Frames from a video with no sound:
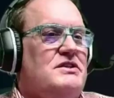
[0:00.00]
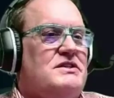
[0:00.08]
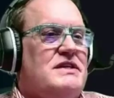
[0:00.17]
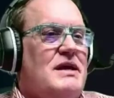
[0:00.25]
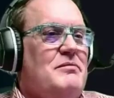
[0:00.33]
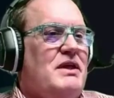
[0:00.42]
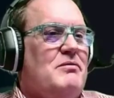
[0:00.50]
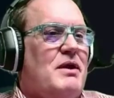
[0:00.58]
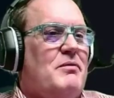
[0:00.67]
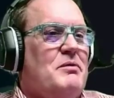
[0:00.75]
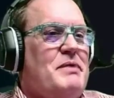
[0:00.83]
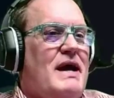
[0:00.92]
same thing when
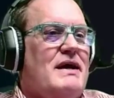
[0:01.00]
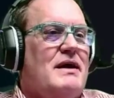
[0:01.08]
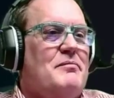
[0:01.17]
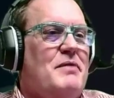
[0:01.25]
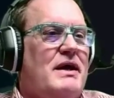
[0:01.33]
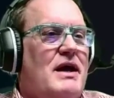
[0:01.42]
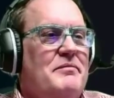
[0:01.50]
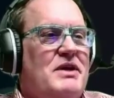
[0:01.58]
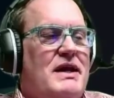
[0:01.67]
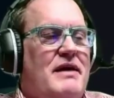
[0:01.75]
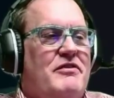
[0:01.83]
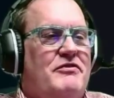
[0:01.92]
I went back, I'm like, I'm
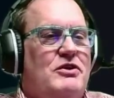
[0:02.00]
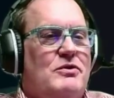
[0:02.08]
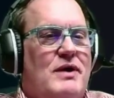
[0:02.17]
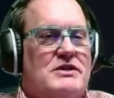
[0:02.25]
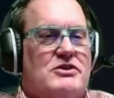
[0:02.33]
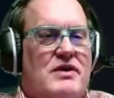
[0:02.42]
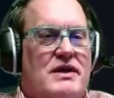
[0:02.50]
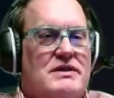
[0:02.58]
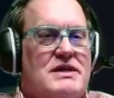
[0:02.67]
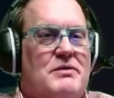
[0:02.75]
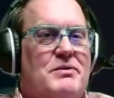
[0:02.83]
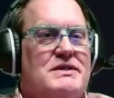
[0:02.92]
going to have a few extra
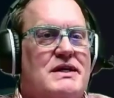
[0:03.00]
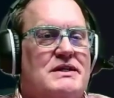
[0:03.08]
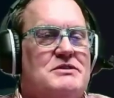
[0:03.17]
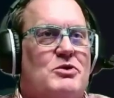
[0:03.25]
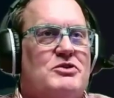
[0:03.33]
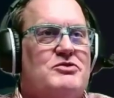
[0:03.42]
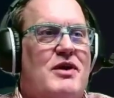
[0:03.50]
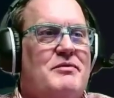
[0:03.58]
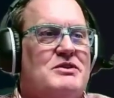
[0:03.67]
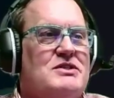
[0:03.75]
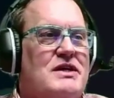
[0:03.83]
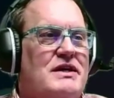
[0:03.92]
credits. I want to take some more
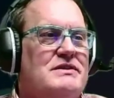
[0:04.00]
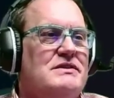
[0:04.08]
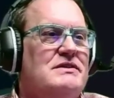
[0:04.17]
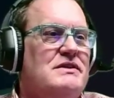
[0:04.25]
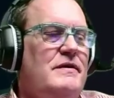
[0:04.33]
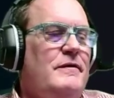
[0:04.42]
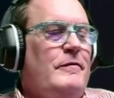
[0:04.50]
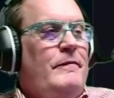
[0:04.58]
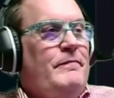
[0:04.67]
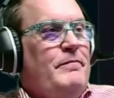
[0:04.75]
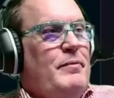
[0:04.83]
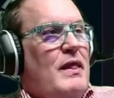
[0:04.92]
ceramics classes.
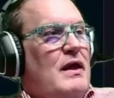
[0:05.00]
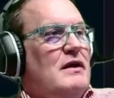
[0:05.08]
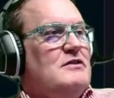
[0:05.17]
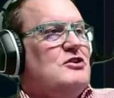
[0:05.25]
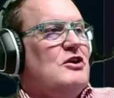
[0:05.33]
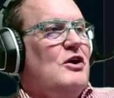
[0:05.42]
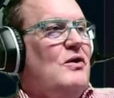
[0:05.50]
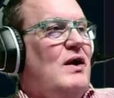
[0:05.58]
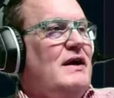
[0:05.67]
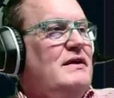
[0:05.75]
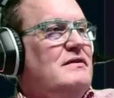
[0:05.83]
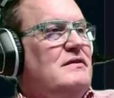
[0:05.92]
And so
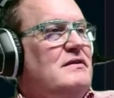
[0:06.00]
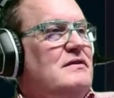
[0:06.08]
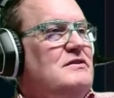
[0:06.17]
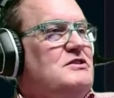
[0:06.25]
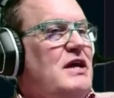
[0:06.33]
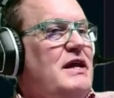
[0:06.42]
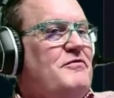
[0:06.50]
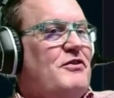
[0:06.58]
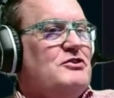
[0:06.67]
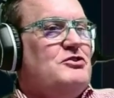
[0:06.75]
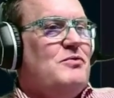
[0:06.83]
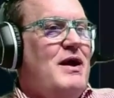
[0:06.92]
I signed up for
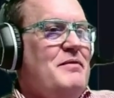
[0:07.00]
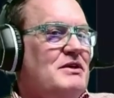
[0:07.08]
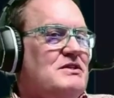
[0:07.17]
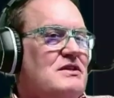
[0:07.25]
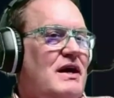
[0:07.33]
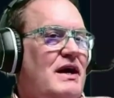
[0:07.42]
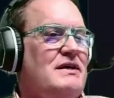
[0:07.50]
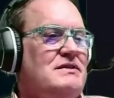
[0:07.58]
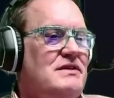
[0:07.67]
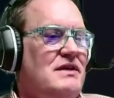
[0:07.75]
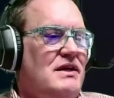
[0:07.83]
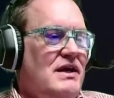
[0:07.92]
a ceramics
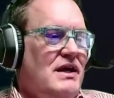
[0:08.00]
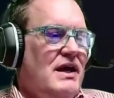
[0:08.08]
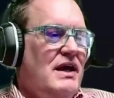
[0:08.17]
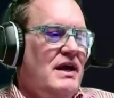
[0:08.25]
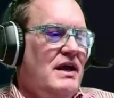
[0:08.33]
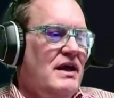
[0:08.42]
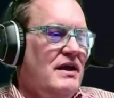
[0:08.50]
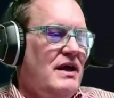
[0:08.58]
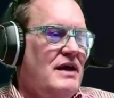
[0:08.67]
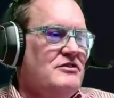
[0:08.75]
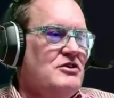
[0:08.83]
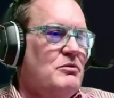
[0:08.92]
class. And
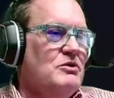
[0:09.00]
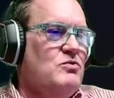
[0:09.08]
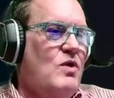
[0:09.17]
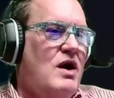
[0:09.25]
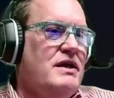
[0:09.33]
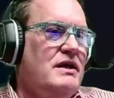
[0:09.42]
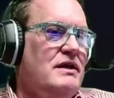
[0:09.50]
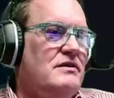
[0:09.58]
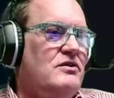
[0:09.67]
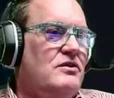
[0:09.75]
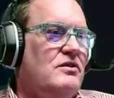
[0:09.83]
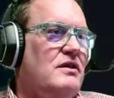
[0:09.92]
as I was walking
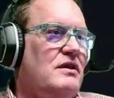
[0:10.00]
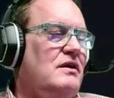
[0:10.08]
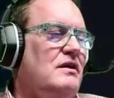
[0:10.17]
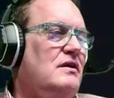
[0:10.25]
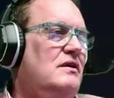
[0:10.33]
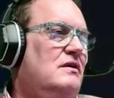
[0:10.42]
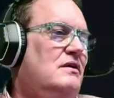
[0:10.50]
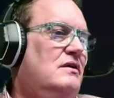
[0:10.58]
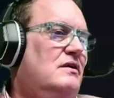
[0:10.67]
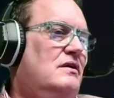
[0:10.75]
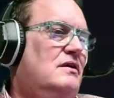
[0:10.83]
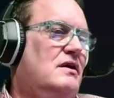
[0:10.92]
into the
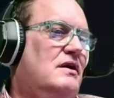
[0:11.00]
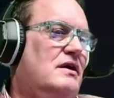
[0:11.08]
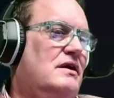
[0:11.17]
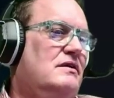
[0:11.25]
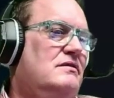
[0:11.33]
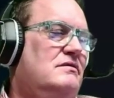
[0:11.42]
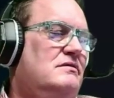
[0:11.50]
uh,